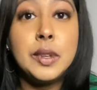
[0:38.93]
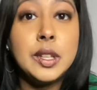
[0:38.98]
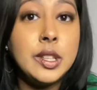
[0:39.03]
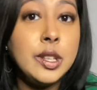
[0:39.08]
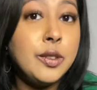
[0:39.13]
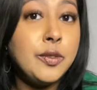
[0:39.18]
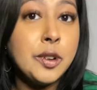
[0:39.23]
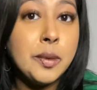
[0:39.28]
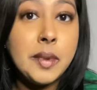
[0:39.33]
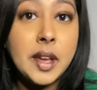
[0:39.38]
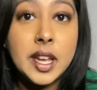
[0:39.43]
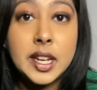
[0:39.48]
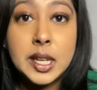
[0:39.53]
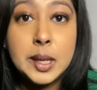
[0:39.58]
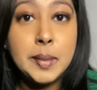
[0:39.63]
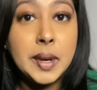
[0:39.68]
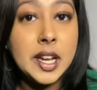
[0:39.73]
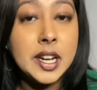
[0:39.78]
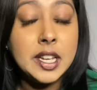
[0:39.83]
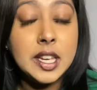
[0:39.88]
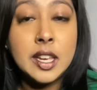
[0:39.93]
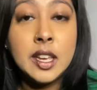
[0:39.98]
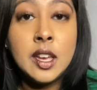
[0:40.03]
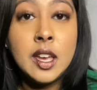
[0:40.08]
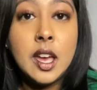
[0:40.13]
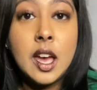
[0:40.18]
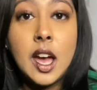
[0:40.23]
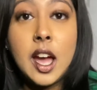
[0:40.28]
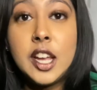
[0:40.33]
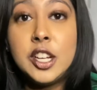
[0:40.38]
from anybody.
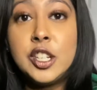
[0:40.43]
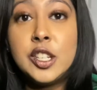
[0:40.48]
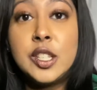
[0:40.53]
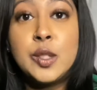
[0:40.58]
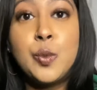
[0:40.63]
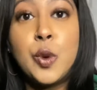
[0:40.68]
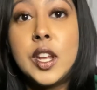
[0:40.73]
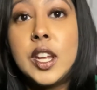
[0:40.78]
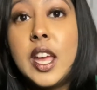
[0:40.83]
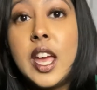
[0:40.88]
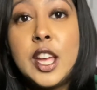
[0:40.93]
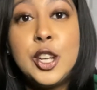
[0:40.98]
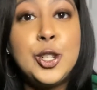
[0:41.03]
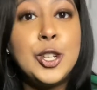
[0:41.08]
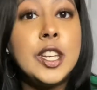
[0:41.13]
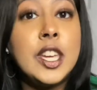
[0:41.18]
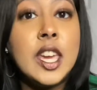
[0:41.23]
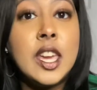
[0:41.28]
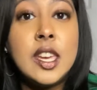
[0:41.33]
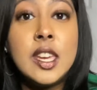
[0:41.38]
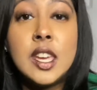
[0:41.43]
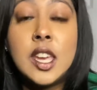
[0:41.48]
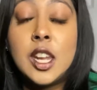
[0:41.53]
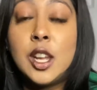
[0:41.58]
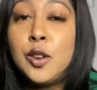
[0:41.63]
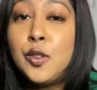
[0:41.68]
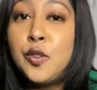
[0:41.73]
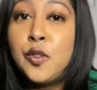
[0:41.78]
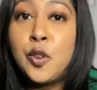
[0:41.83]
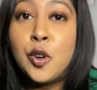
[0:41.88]
I just want to educate and
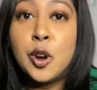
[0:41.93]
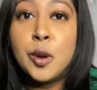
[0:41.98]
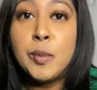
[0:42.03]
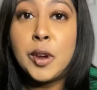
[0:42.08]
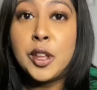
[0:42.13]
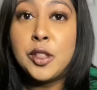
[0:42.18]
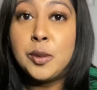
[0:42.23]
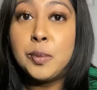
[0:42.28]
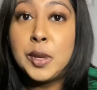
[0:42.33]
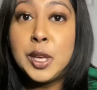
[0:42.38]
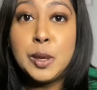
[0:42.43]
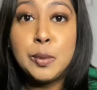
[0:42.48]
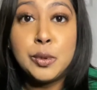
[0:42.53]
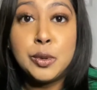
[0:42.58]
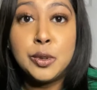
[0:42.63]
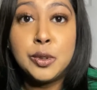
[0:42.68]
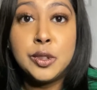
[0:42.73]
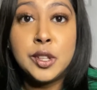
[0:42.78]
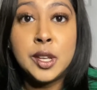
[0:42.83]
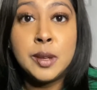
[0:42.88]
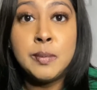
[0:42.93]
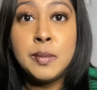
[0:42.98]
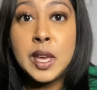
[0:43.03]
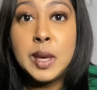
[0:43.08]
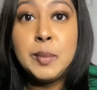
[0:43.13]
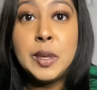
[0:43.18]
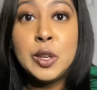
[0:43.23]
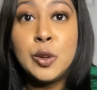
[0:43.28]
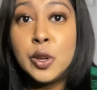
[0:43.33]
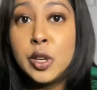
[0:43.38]
inform other people that may
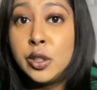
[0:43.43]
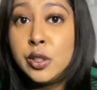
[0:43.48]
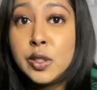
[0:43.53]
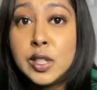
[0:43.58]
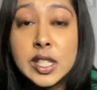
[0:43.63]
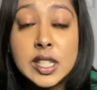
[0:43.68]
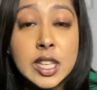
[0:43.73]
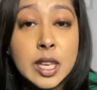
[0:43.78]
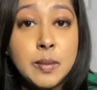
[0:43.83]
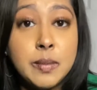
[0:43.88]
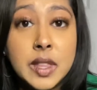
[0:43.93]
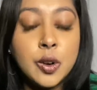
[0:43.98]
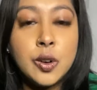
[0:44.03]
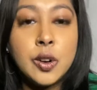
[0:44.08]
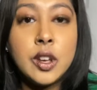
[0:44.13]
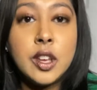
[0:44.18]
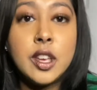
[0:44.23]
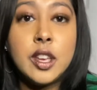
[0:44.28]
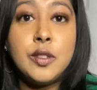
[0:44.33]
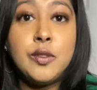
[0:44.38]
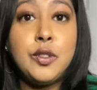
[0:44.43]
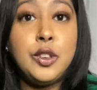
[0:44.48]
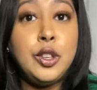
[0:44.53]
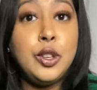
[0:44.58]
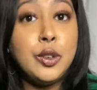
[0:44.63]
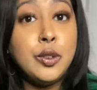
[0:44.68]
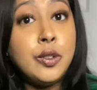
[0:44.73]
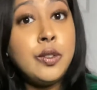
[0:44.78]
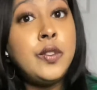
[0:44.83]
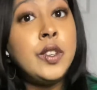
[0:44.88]
be going through the same thing. If
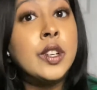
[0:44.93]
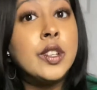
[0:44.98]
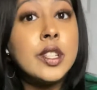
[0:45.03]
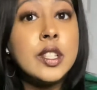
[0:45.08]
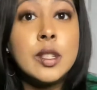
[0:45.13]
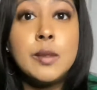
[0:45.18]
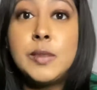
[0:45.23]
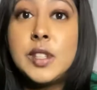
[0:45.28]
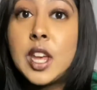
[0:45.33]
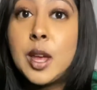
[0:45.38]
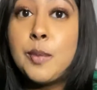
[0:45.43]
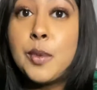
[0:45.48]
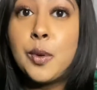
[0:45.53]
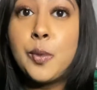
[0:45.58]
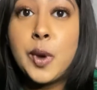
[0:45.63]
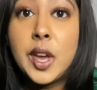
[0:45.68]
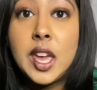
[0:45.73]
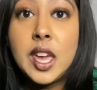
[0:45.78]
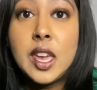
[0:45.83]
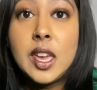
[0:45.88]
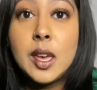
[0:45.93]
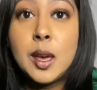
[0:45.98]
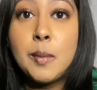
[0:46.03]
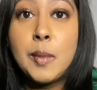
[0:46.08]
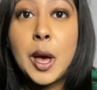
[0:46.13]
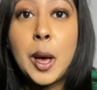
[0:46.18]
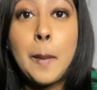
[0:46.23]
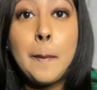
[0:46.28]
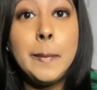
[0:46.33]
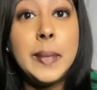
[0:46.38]
you feel some type of way
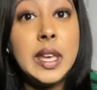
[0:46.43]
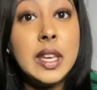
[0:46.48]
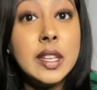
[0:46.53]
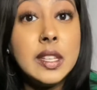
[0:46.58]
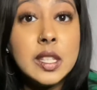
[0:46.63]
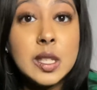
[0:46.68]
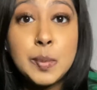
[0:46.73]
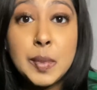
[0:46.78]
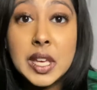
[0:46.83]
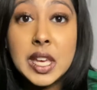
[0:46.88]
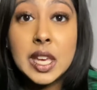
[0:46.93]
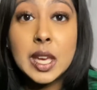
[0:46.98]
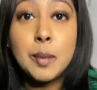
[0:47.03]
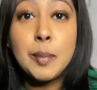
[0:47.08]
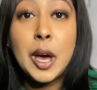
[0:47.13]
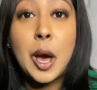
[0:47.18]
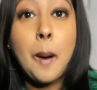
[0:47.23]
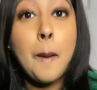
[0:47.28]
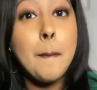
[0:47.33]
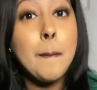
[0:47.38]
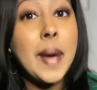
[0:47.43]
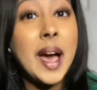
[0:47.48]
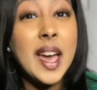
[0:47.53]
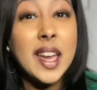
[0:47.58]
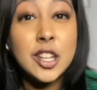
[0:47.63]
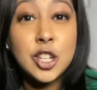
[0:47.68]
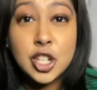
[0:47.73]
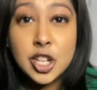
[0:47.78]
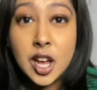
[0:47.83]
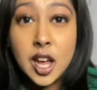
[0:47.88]
about me speaking about my
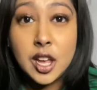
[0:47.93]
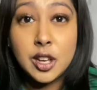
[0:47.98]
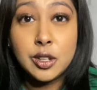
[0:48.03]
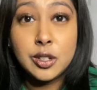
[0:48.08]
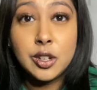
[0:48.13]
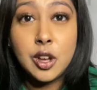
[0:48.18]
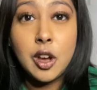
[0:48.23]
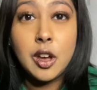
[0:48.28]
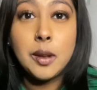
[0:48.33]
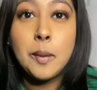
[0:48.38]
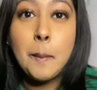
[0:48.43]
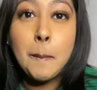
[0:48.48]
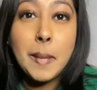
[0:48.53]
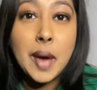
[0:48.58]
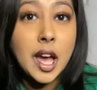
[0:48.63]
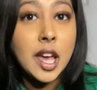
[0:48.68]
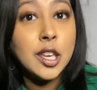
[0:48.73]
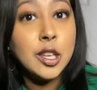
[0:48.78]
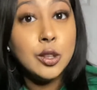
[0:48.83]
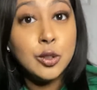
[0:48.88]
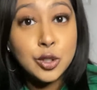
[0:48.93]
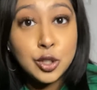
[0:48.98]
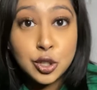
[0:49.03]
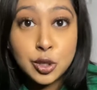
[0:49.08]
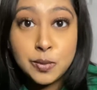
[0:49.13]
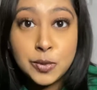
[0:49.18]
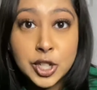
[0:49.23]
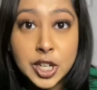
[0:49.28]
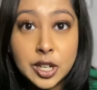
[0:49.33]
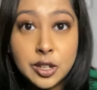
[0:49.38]
child on my YouTube
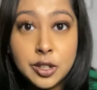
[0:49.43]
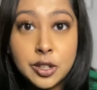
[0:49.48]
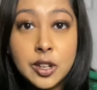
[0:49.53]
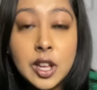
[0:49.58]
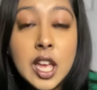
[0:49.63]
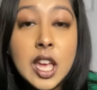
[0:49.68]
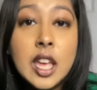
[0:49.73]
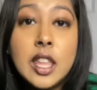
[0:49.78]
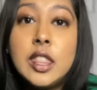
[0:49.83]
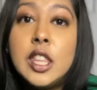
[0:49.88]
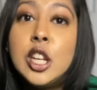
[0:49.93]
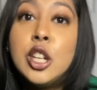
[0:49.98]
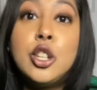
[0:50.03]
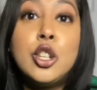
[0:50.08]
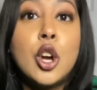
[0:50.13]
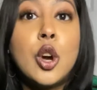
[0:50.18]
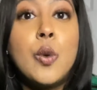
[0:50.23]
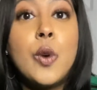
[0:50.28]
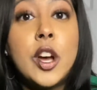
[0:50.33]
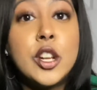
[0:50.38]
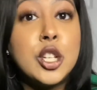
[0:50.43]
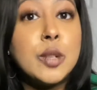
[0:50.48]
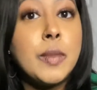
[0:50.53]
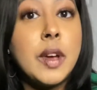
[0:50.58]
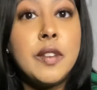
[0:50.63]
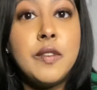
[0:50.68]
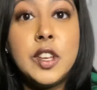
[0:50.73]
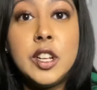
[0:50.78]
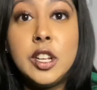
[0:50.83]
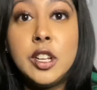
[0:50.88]
channel, then don't watch my
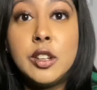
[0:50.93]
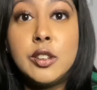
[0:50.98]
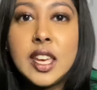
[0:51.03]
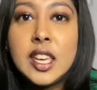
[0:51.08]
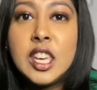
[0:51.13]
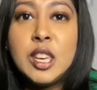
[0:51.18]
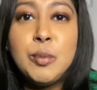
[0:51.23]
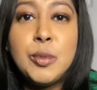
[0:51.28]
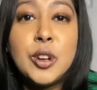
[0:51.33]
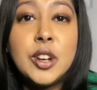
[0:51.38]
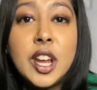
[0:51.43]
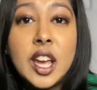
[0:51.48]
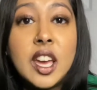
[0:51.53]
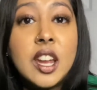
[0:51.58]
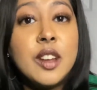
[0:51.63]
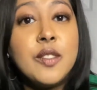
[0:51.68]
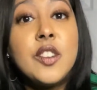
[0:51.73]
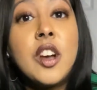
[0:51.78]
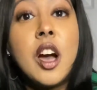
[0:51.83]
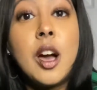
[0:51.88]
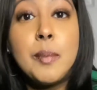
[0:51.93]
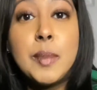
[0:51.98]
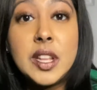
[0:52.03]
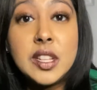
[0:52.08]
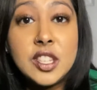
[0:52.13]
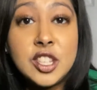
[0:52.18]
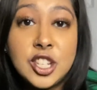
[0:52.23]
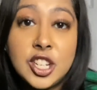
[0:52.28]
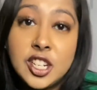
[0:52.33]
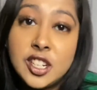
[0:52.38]
videos. Keep your negative comments
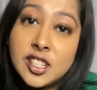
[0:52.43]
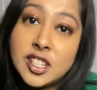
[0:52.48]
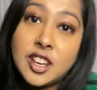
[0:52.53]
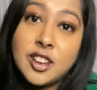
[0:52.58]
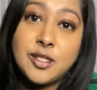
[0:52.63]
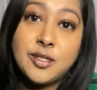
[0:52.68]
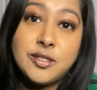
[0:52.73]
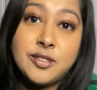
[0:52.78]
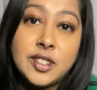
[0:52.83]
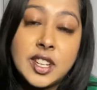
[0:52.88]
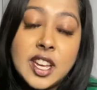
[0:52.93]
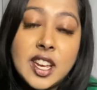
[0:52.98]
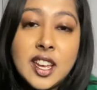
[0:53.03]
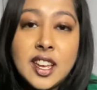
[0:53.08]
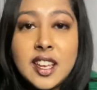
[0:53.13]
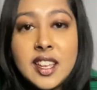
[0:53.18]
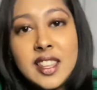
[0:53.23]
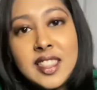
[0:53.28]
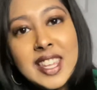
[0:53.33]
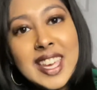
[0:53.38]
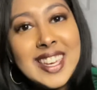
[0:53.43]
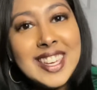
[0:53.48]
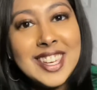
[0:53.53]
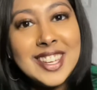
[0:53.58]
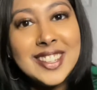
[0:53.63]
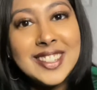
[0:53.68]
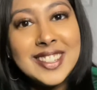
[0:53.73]
to yourself. Thank you.